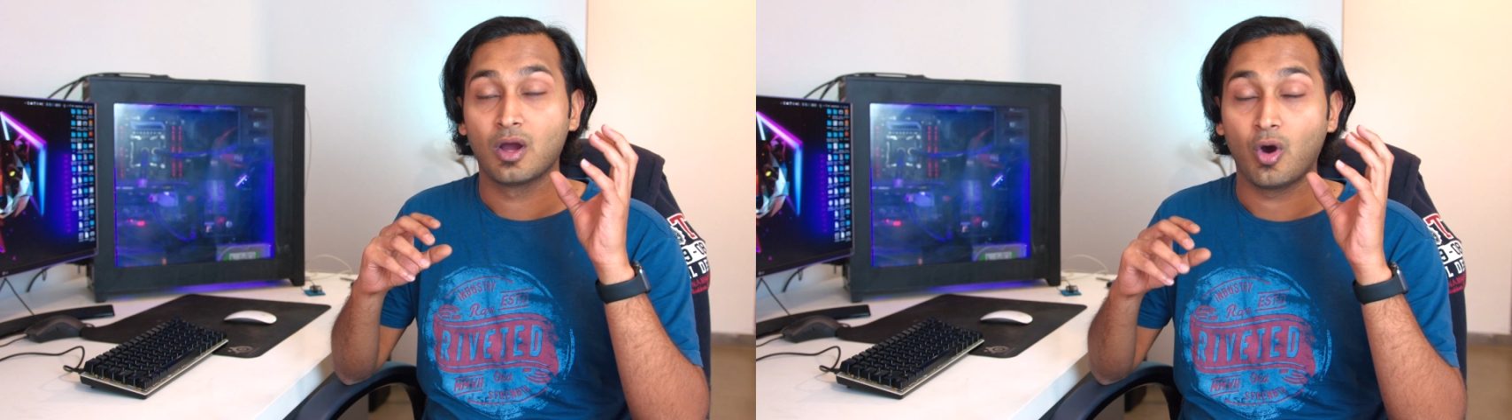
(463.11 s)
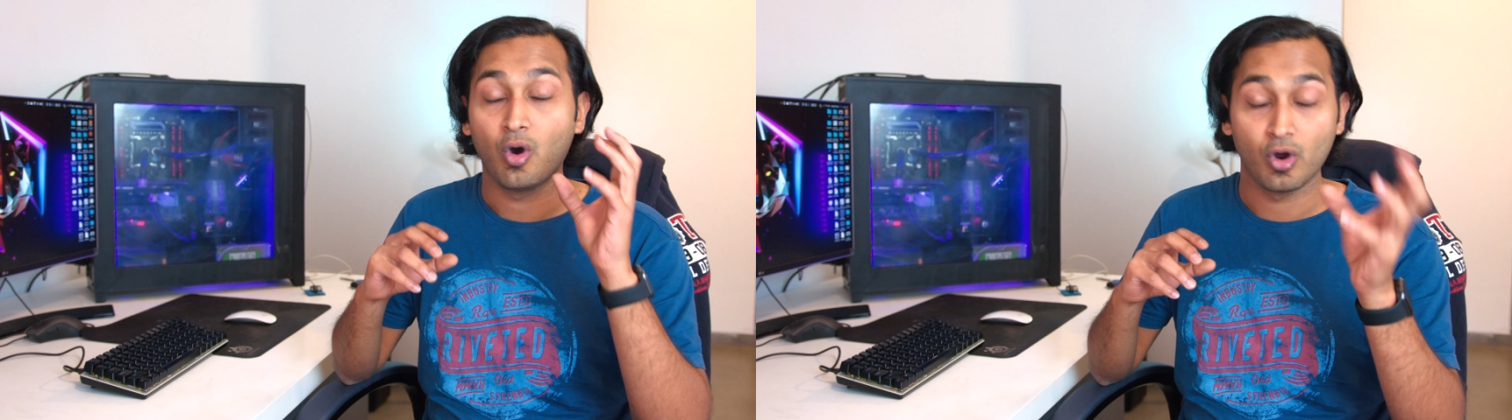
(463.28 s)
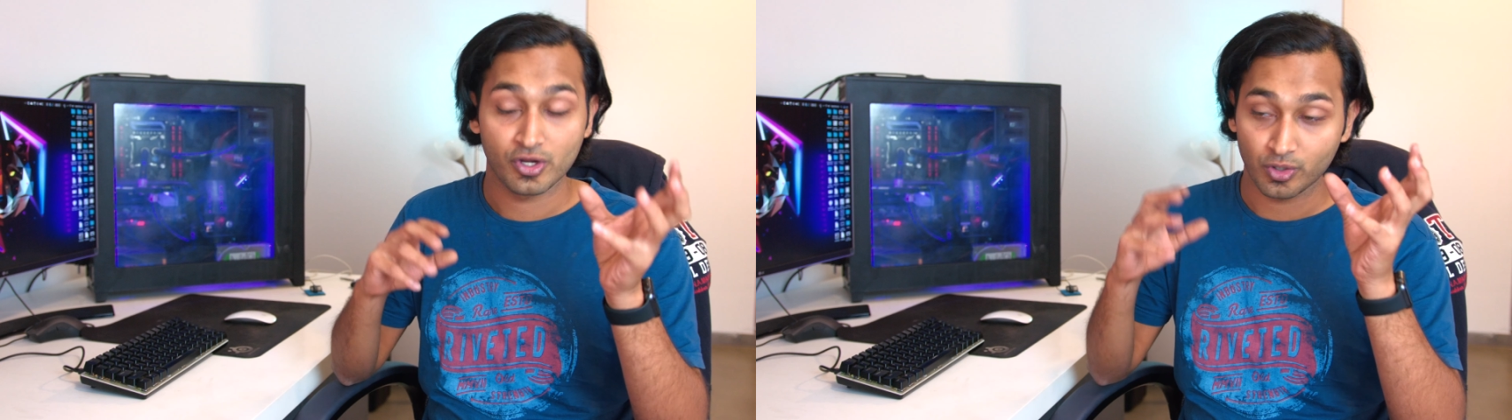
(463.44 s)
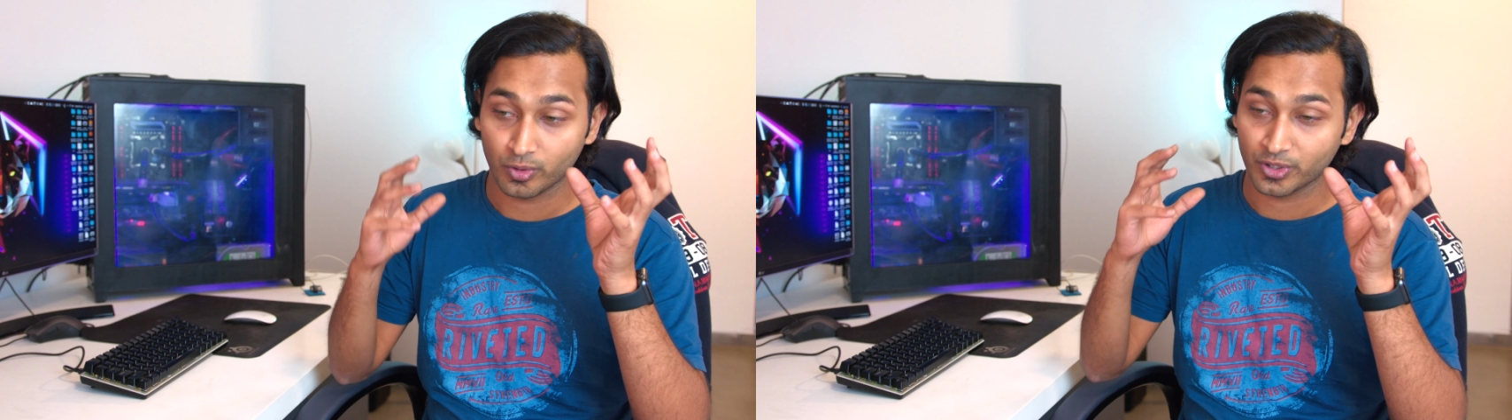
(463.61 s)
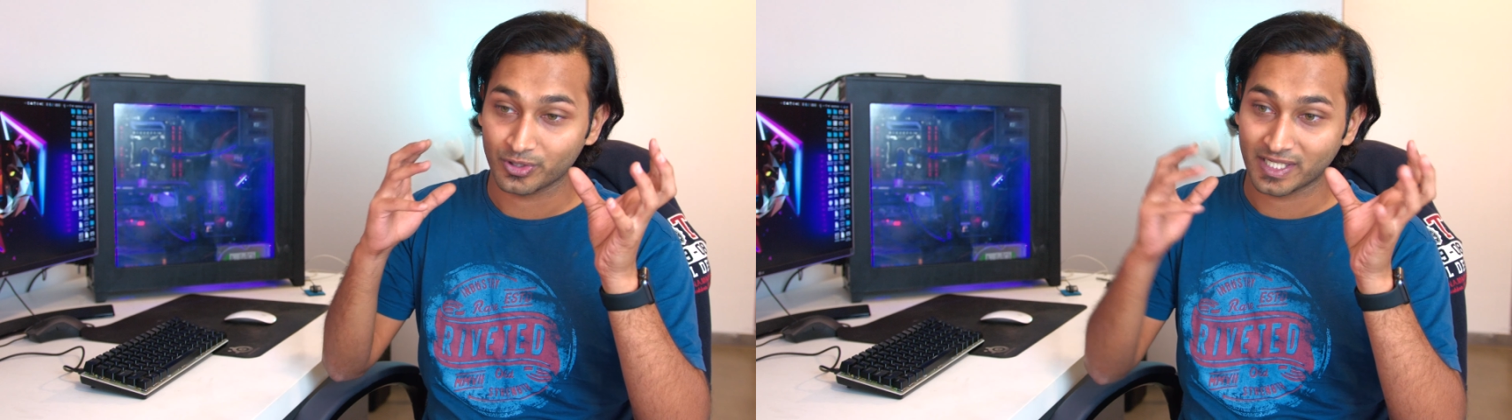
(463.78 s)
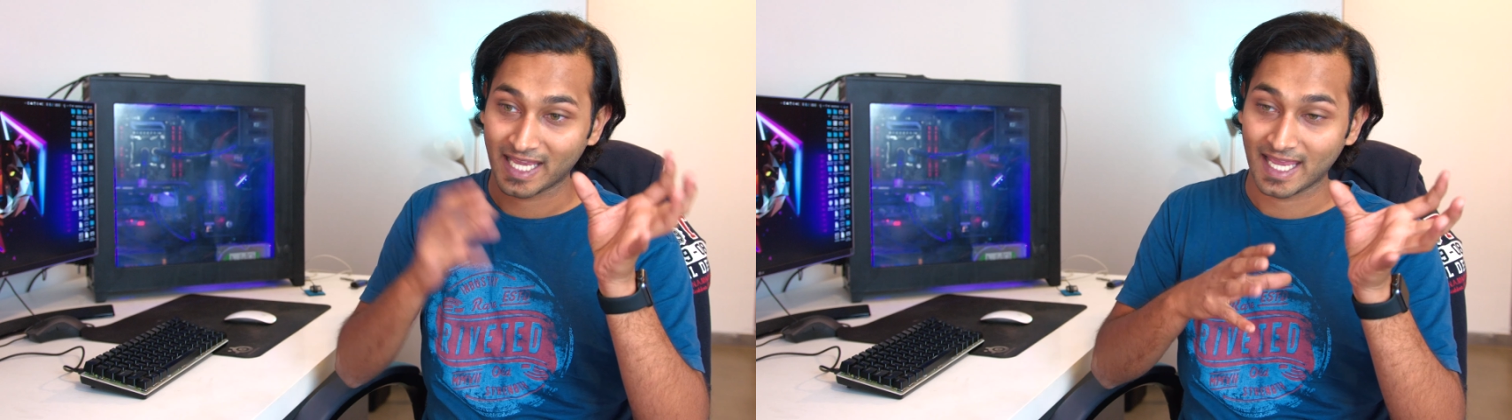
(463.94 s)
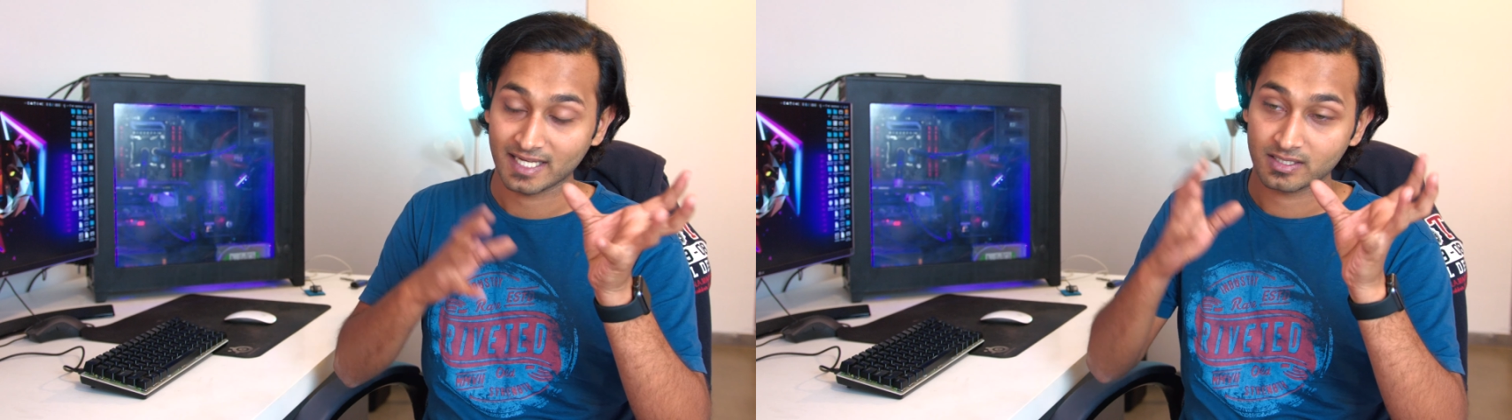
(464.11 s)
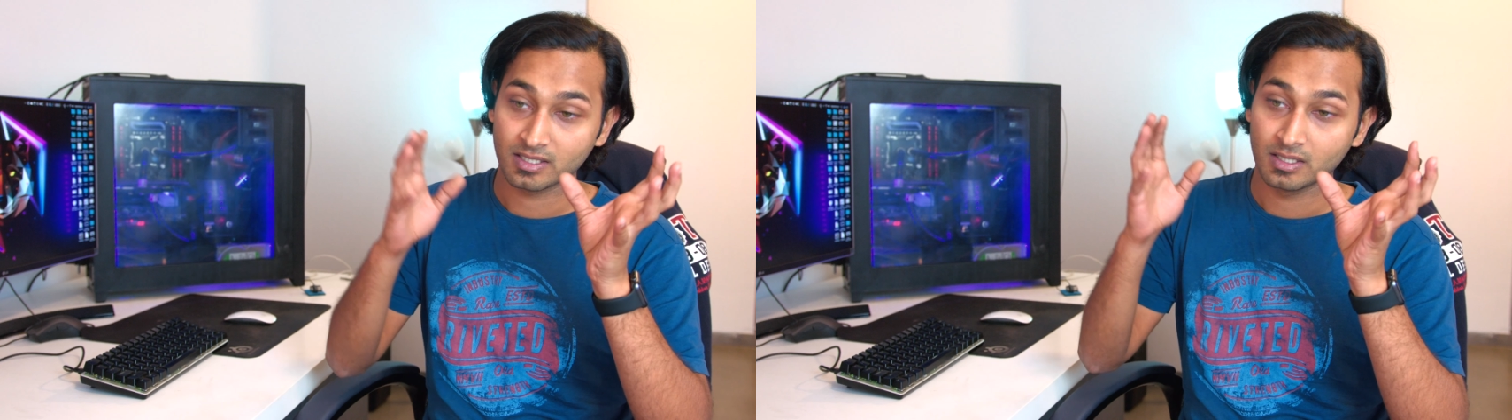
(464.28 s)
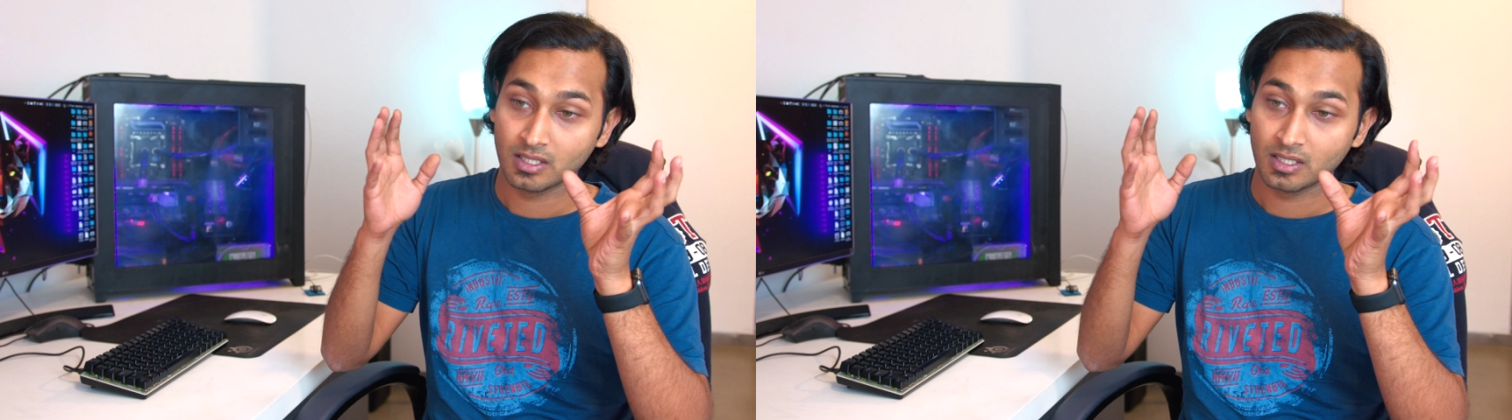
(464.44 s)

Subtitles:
or you could get,